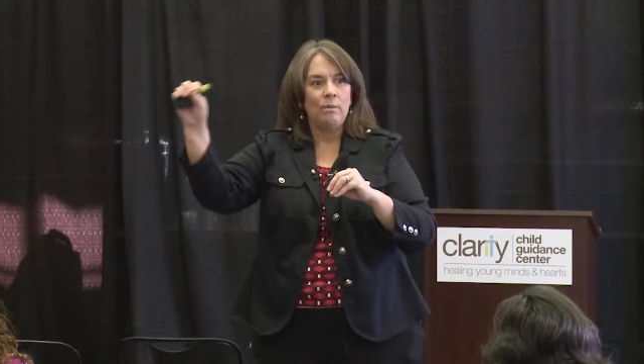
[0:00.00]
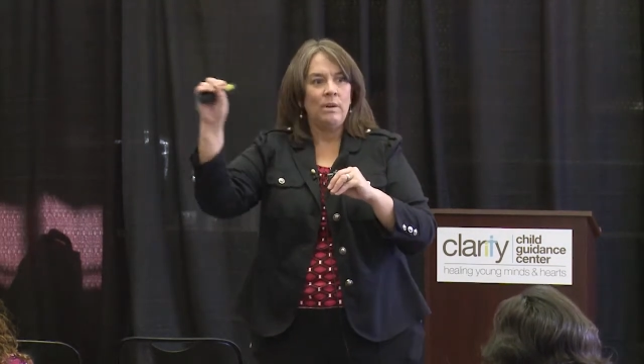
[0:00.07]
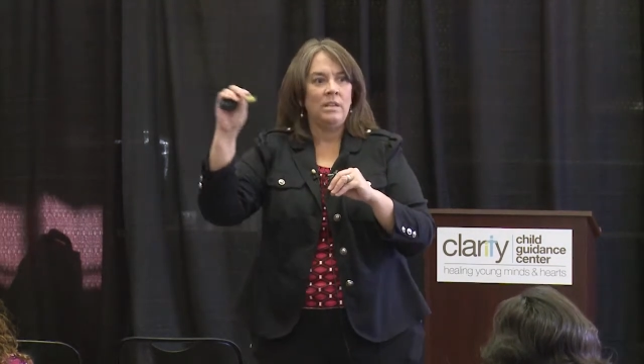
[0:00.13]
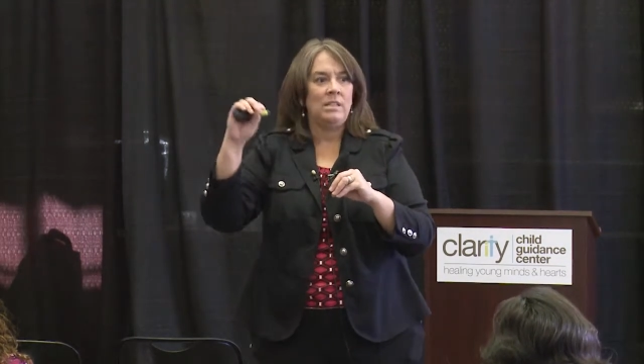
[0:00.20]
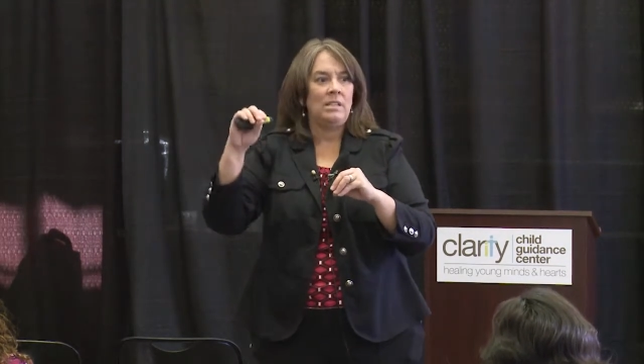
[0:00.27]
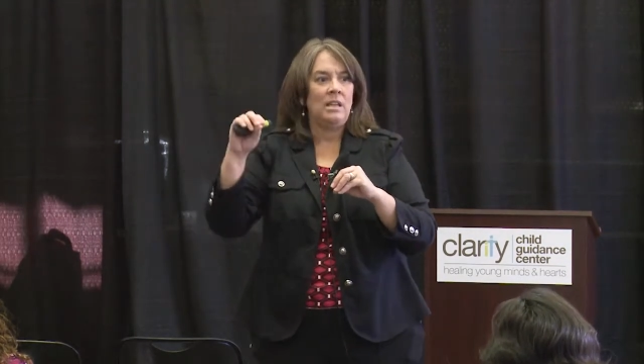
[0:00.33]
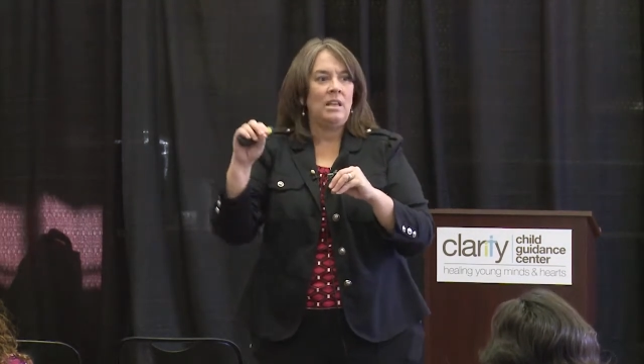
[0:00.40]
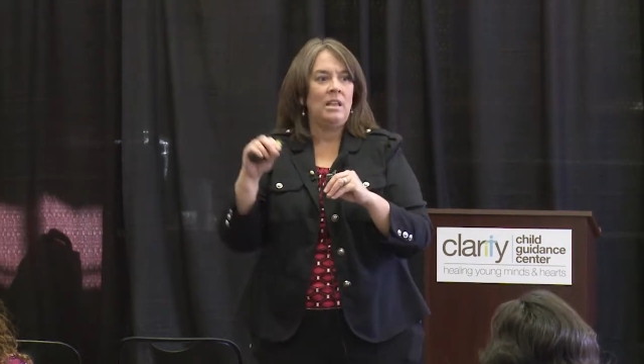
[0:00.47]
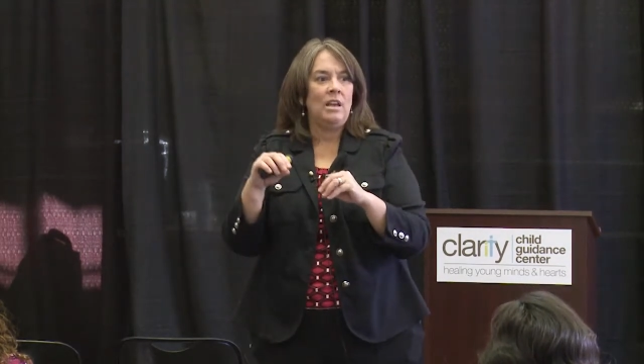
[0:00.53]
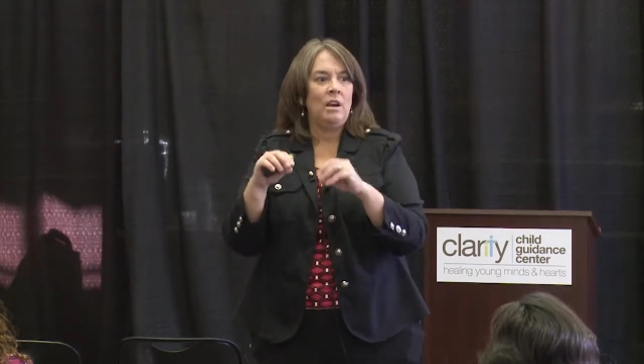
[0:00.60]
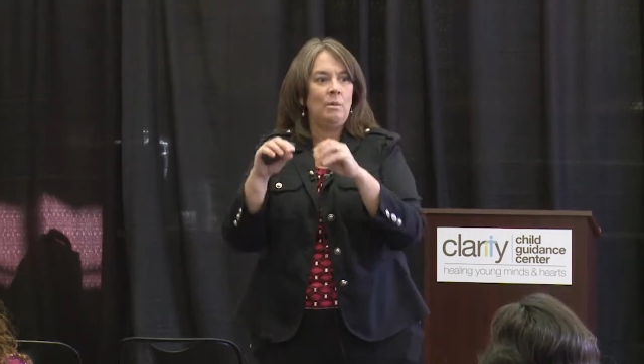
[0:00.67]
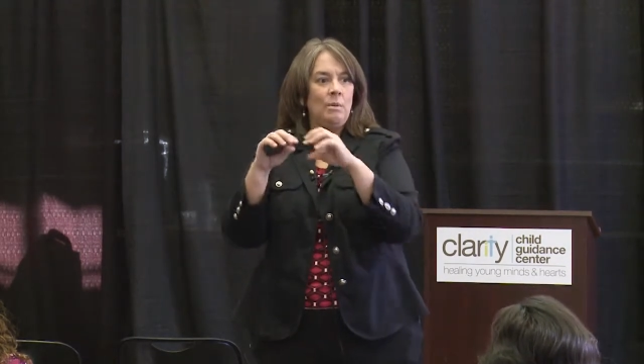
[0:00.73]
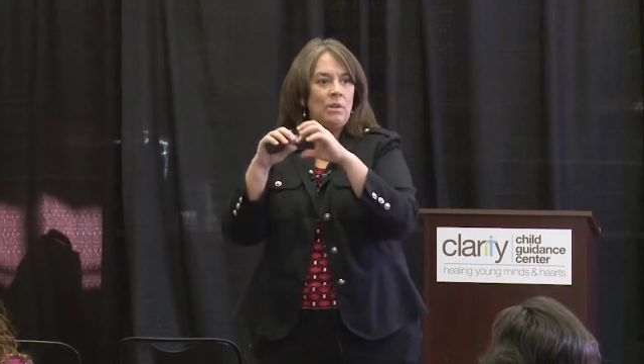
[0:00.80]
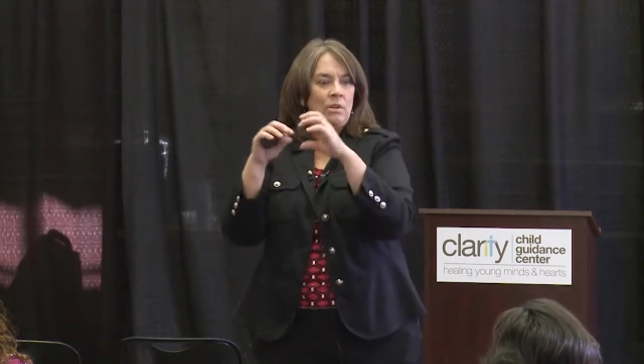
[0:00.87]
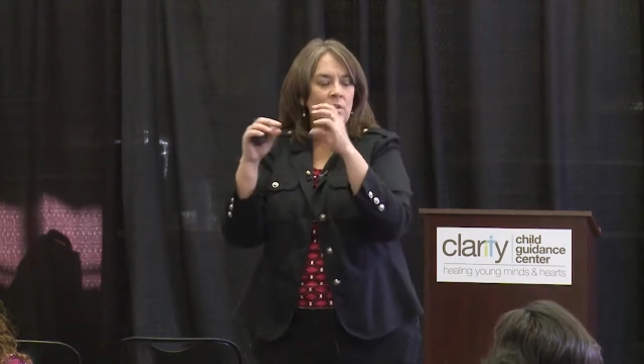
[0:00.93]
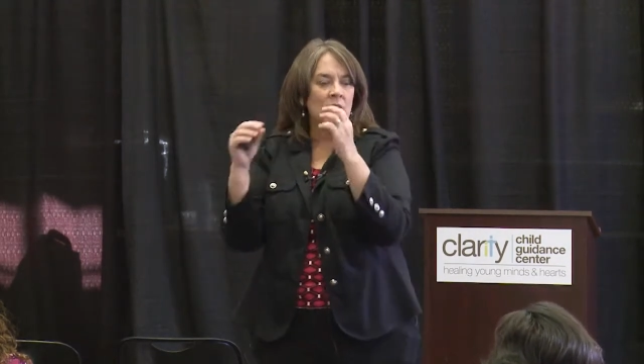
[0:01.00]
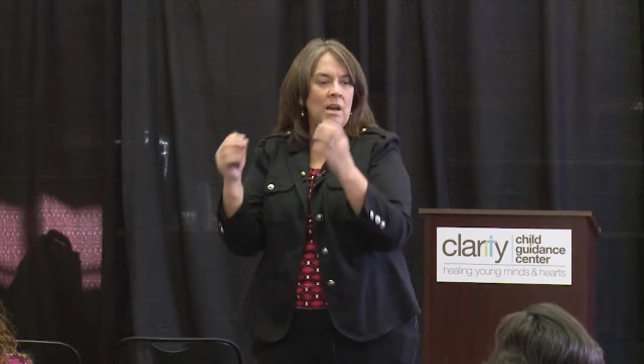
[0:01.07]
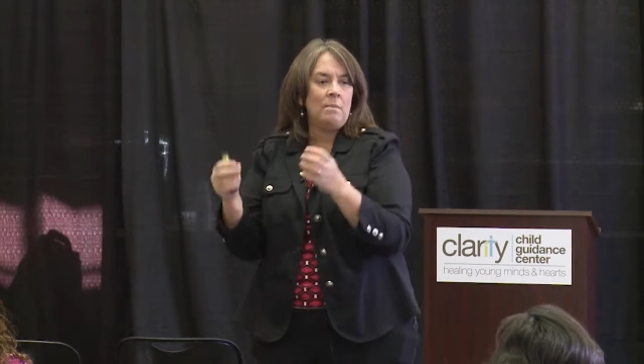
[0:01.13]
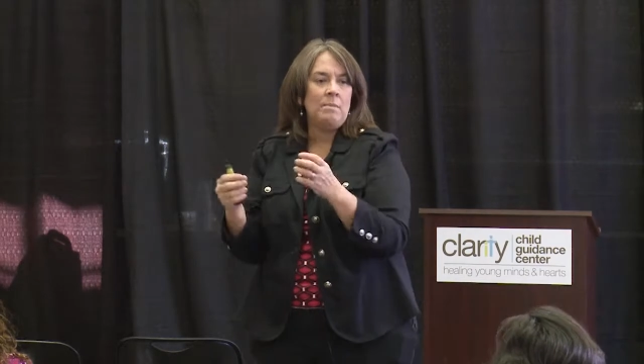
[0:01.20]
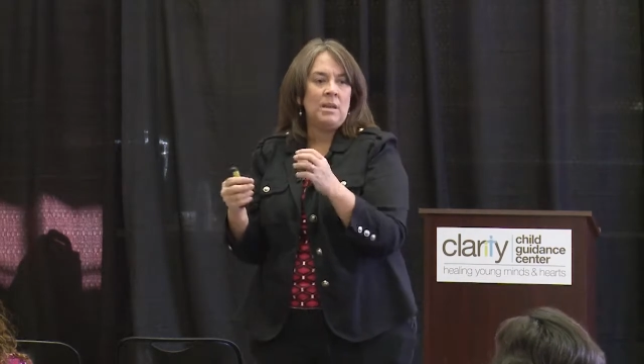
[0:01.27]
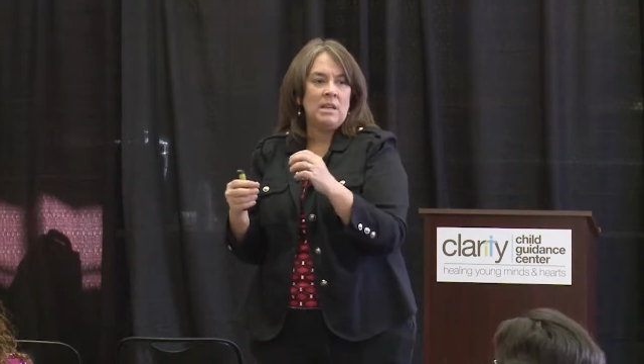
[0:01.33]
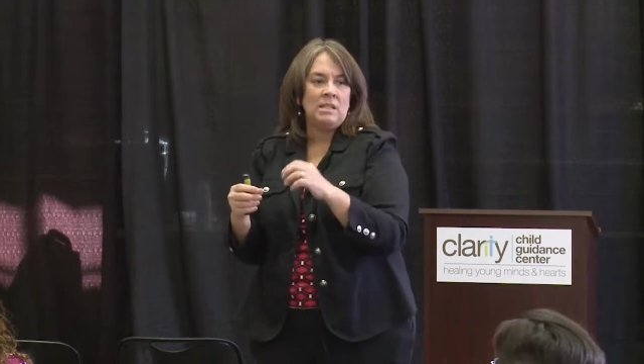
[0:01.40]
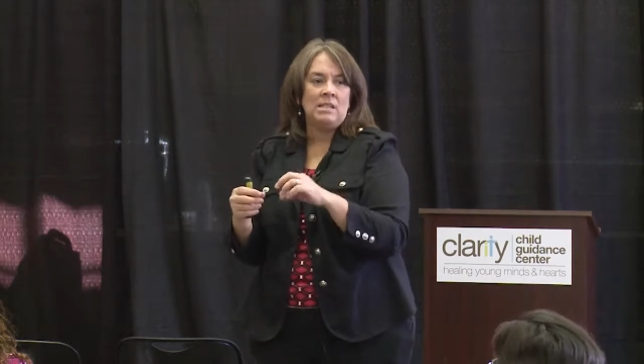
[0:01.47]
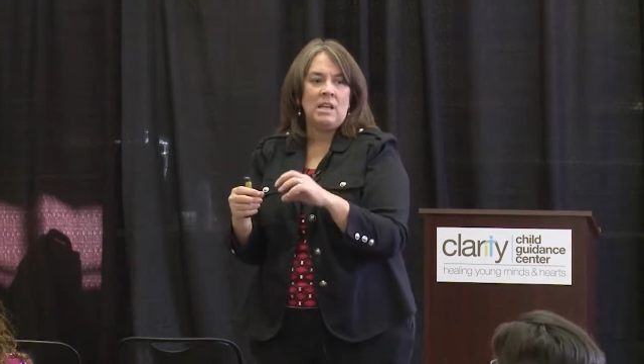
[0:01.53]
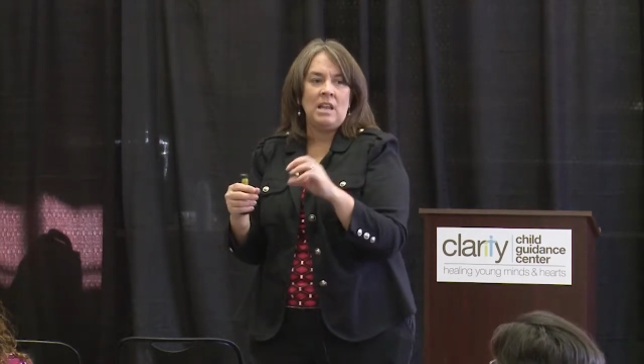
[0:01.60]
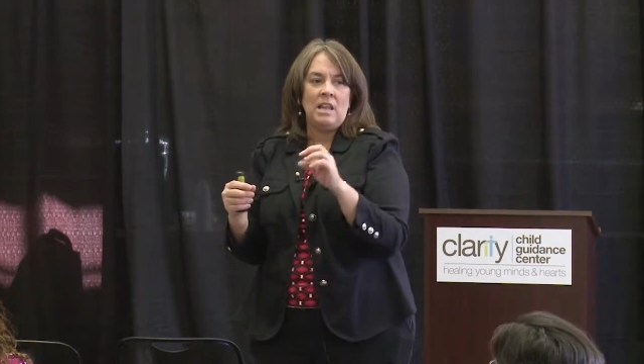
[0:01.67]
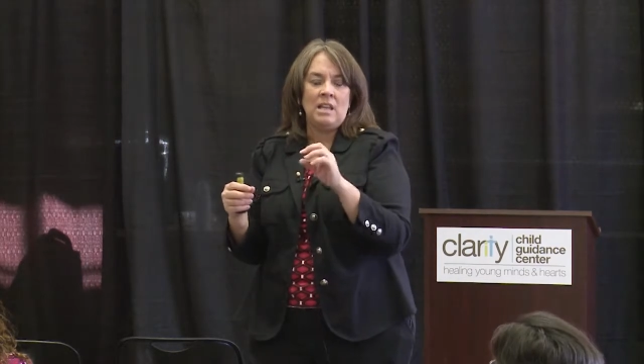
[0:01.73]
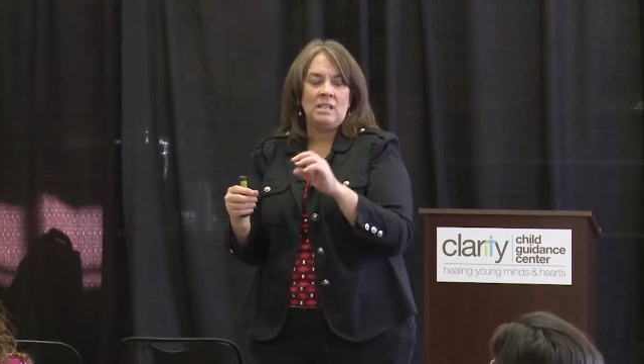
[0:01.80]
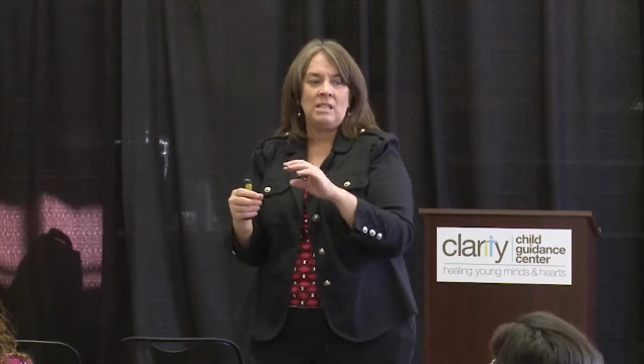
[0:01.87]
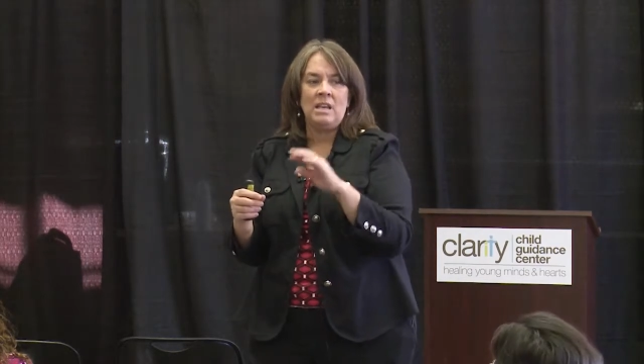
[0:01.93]
one study there, but there's not been a
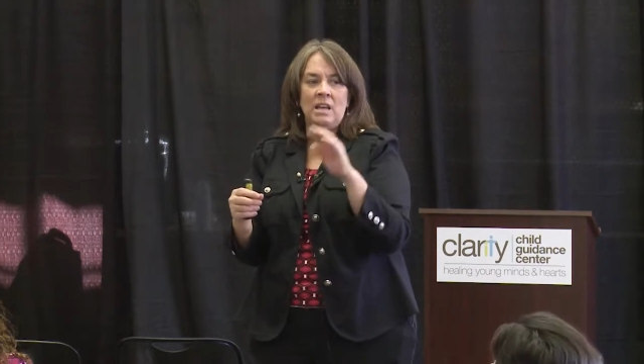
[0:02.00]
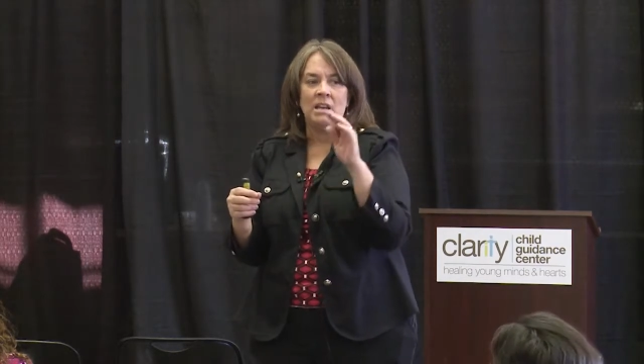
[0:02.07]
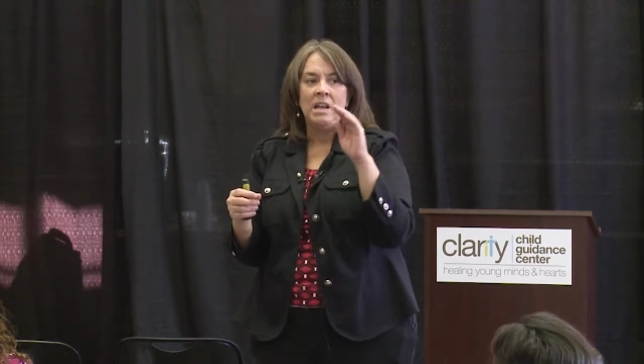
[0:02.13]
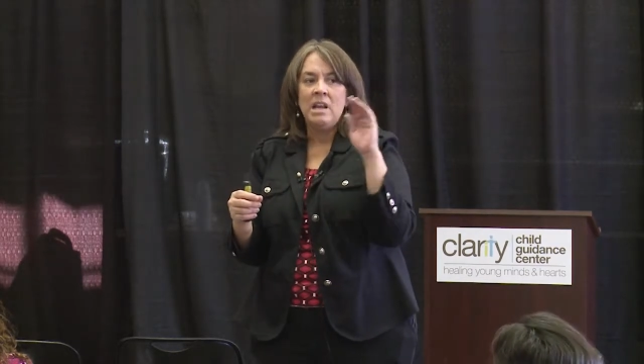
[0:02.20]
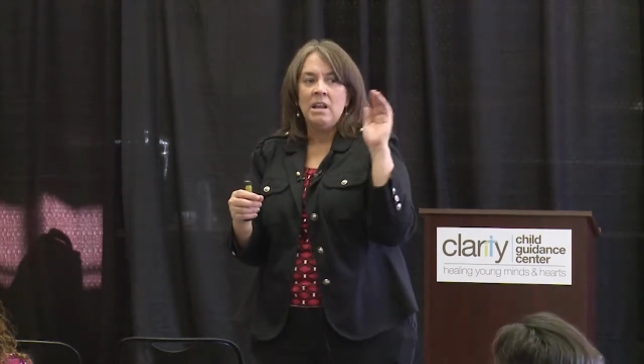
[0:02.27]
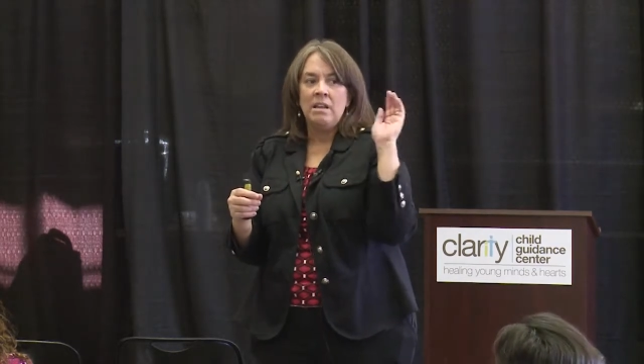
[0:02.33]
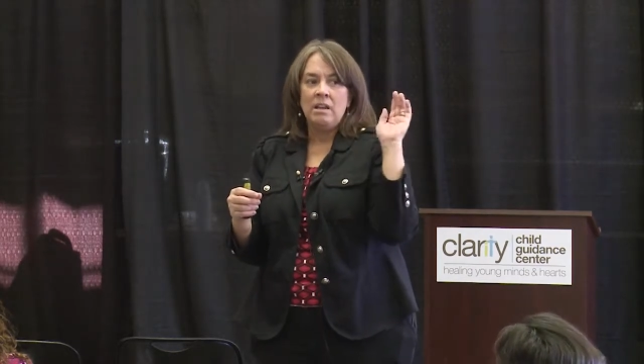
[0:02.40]
study that said,